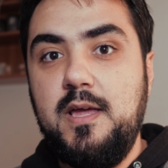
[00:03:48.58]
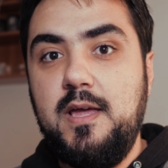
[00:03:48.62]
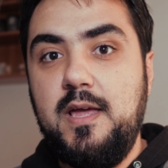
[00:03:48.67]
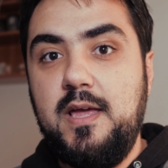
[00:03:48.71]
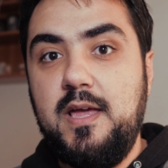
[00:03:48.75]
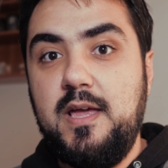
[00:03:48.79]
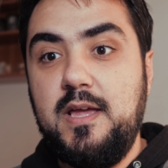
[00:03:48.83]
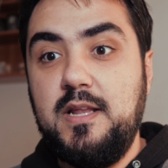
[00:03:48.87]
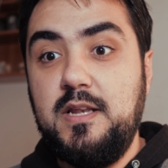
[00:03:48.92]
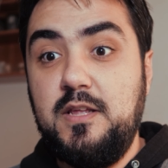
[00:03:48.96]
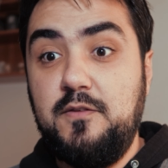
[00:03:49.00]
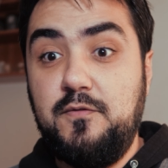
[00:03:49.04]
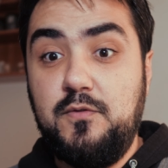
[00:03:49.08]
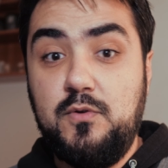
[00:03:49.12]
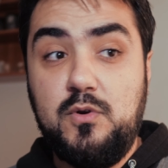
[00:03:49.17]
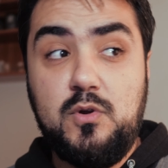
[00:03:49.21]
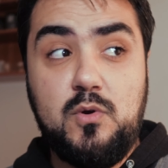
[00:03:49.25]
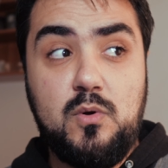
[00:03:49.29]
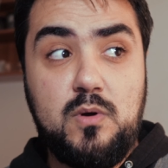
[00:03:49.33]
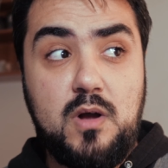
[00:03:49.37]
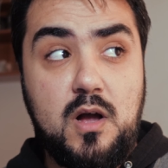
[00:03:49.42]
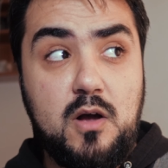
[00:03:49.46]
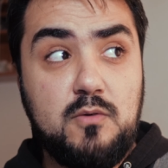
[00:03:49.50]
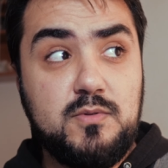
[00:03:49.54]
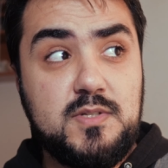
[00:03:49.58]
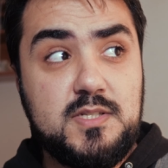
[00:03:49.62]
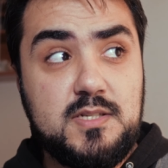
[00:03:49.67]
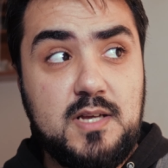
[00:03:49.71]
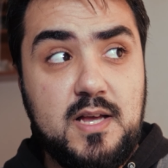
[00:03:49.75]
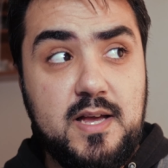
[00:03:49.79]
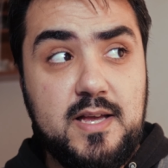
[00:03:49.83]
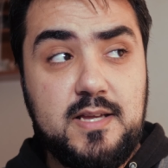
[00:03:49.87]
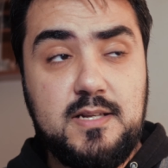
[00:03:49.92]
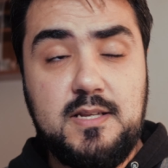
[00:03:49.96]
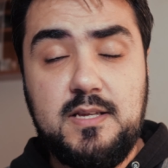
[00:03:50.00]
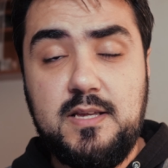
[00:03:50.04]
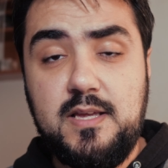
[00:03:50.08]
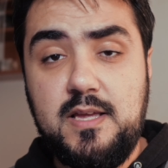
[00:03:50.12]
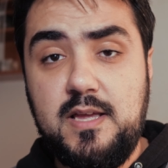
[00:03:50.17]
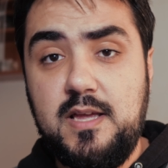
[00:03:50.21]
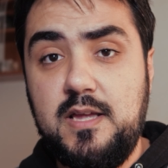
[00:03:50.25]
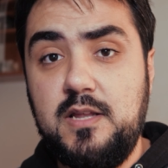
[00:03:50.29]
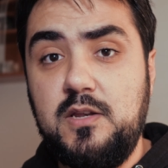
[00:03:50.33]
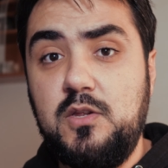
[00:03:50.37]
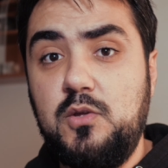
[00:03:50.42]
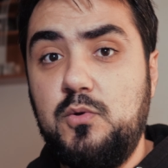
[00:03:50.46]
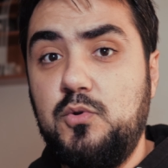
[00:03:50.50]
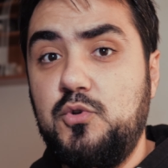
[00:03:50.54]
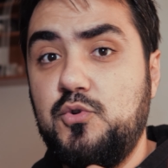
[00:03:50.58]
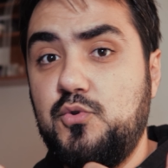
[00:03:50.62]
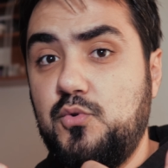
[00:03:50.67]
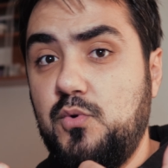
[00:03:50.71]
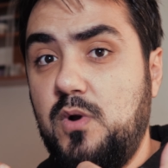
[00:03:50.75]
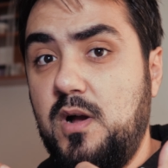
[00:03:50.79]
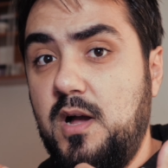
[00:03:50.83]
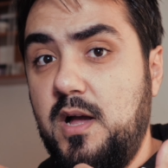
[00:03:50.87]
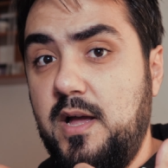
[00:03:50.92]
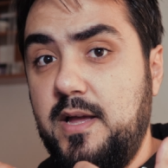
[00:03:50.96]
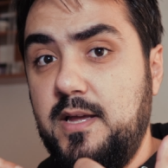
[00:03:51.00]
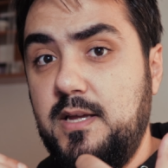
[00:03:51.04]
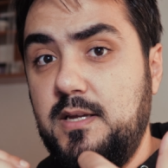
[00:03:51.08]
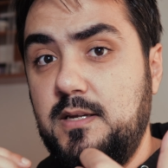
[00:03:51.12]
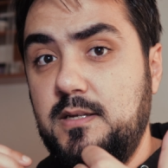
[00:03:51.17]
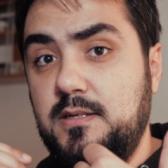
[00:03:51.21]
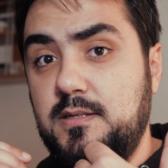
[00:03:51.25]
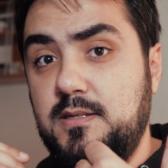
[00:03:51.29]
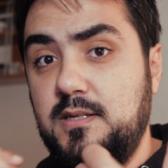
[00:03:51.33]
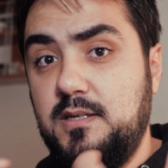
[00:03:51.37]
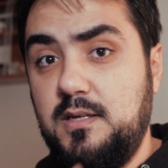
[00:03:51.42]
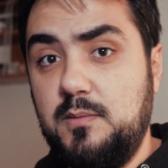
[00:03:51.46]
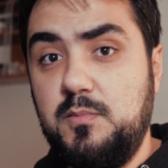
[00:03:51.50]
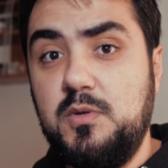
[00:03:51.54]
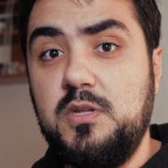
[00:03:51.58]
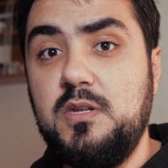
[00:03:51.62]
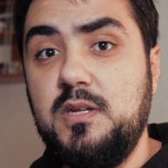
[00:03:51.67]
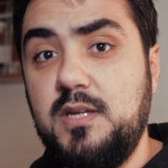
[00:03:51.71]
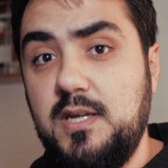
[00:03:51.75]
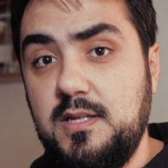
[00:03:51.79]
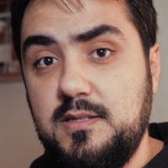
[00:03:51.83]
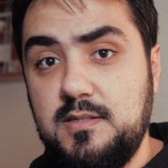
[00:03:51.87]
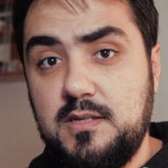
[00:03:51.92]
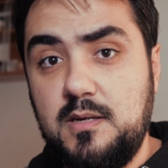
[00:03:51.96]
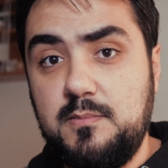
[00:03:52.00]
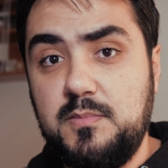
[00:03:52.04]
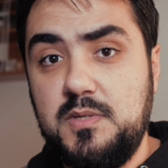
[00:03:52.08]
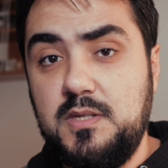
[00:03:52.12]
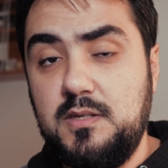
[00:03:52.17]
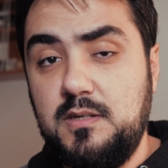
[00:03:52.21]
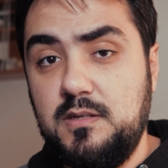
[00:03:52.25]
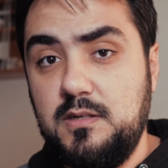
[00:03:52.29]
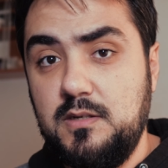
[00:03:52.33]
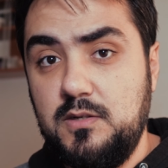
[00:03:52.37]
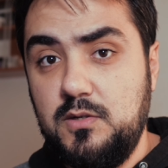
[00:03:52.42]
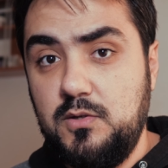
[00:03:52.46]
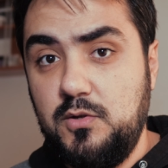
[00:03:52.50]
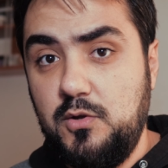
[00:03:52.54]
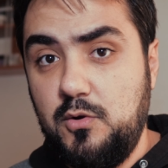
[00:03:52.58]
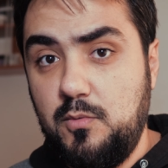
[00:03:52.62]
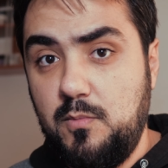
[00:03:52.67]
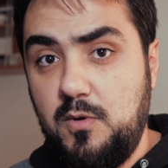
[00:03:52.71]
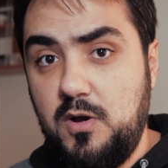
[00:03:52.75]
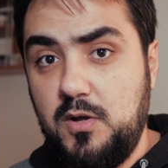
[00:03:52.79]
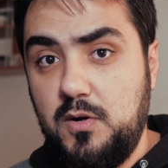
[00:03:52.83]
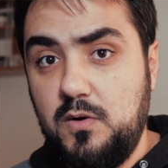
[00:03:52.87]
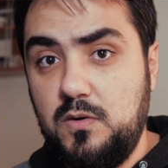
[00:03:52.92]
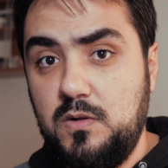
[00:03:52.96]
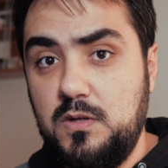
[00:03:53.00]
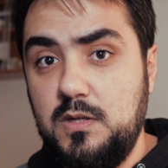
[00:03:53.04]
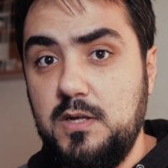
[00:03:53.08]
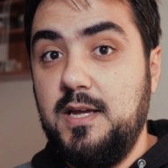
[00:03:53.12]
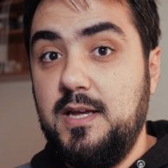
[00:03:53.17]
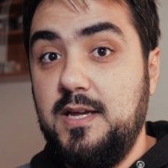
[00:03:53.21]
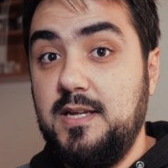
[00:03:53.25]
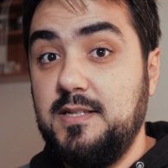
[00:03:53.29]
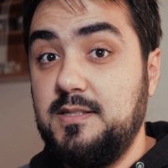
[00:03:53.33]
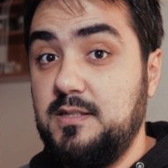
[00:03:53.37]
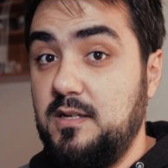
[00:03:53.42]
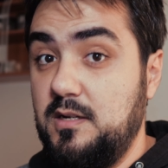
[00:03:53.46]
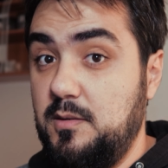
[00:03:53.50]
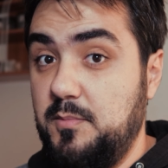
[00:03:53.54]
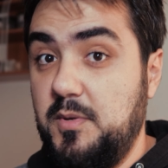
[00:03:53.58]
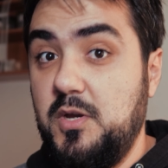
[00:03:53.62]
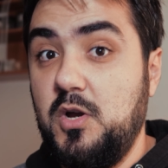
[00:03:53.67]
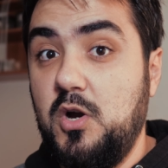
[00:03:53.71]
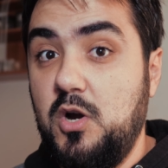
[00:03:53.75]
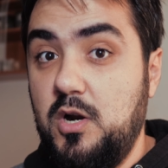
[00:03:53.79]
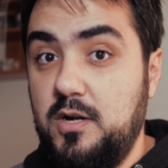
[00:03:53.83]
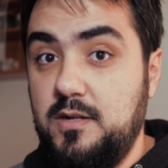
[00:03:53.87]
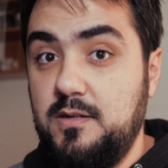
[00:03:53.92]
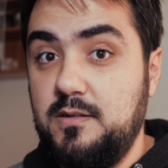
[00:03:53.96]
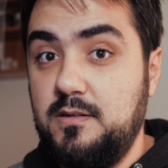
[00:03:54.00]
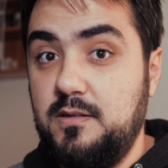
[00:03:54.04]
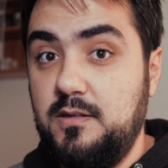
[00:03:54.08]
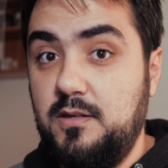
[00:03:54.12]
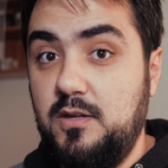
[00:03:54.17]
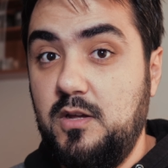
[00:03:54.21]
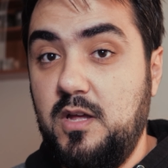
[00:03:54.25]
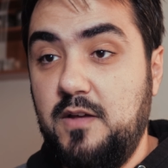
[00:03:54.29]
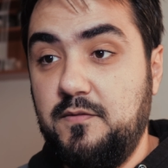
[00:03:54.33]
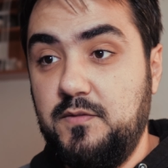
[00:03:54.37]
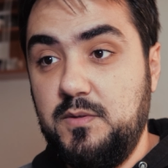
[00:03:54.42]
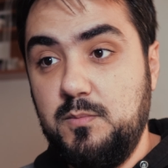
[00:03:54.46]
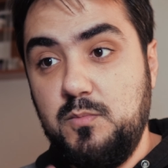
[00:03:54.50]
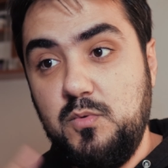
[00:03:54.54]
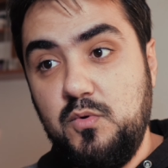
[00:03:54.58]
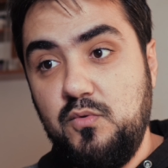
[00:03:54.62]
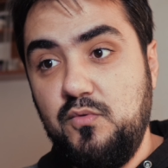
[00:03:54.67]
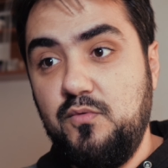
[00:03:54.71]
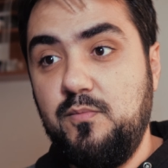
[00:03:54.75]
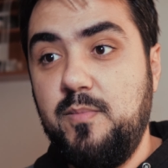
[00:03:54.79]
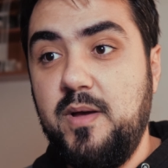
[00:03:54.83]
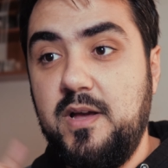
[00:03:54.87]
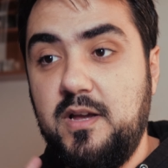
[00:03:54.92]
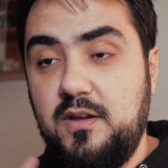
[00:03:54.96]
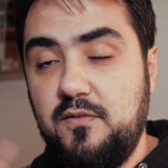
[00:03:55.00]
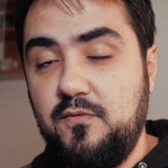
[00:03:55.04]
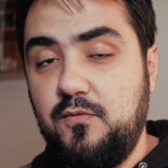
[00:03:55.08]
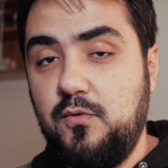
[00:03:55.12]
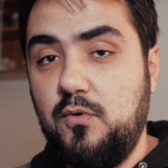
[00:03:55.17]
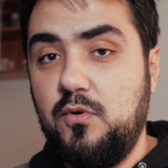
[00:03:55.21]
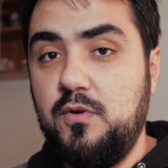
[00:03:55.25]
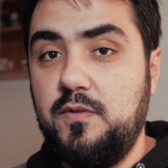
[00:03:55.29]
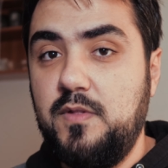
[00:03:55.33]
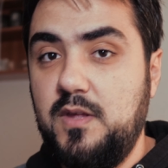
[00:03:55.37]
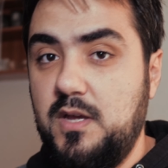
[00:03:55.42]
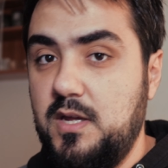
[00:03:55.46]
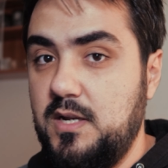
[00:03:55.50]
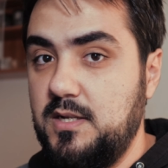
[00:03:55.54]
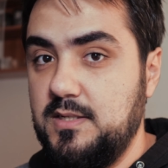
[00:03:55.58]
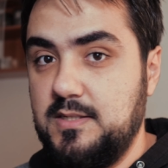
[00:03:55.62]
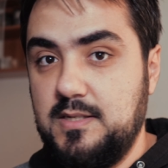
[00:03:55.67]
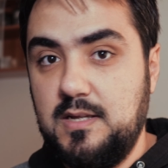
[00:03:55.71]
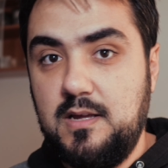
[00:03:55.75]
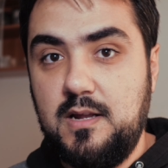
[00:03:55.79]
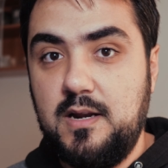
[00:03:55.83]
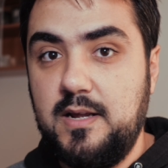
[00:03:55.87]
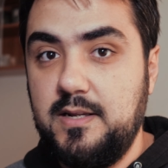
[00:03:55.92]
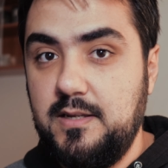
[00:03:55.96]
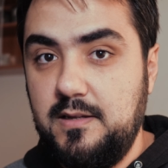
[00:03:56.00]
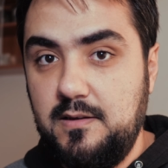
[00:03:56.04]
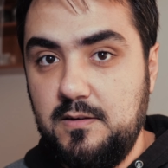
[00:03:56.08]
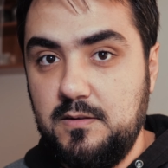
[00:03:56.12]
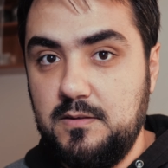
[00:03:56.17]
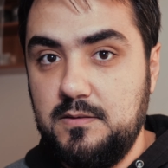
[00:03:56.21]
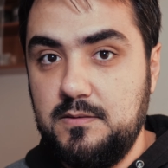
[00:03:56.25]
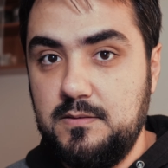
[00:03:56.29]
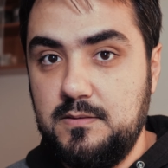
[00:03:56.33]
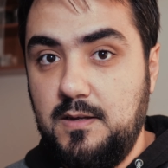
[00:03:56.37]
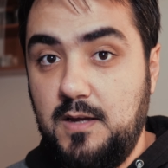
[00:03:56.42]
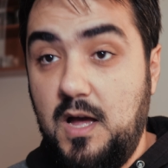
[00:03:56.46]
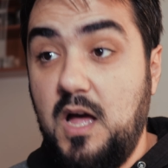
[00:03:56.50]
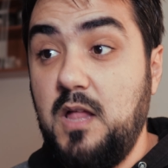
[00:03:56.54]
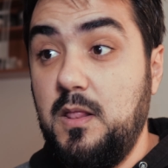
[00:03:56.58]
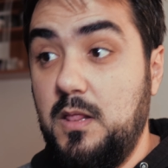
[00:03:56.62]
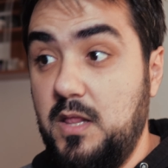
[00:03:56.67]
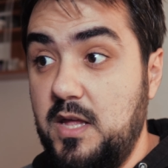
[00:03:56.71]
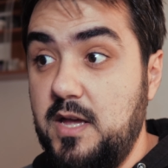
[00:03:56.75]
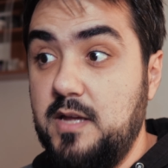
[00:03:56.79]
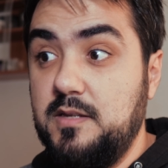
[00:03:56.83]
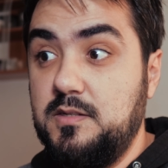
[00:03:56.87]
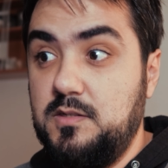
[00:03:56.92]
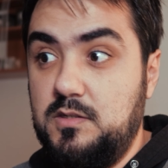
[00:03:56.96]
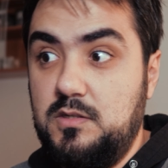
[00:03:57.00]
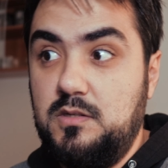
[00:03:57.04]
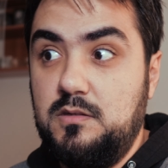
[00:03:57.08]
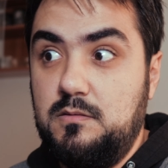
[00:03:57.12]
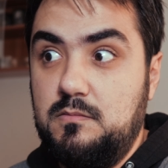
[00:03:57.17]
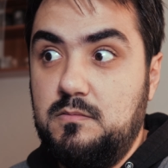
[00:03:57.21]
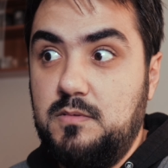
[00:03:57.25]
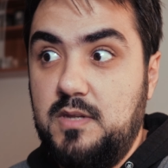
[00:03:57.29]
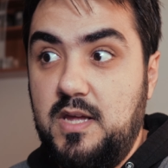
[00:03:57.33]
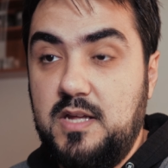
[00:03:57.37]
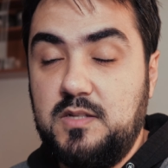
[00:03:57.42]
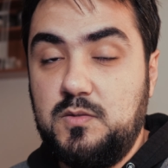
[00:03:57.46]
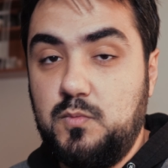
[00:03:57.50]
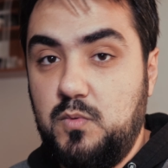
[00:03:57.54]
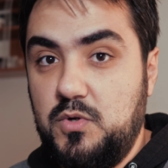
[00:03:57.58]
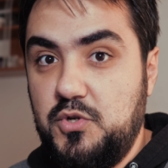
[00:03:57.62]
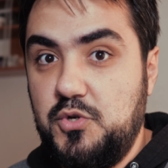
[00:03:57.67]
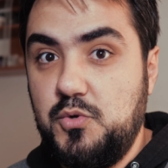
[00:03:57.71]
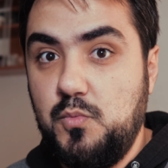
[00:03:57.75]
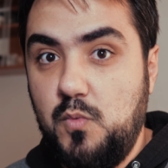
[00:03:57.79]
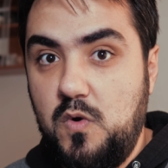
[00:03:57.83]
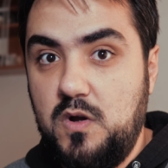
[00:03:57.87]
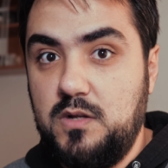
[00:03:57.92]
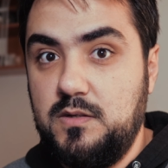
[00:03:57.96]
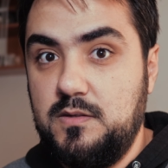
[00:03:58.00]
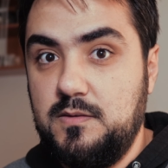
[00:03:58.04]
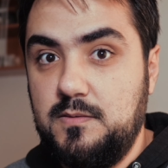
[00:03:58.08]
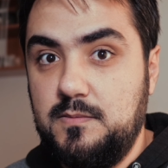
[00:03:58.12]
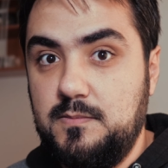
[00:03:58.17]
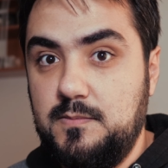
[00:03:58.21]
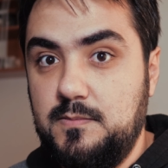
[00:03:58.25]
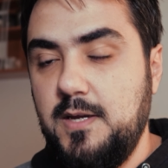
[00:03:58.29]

And if you go outside and you try to communicate something to your model, it's going to be hard. You have to move back and forth, and it's not ideal, unless that's what you want.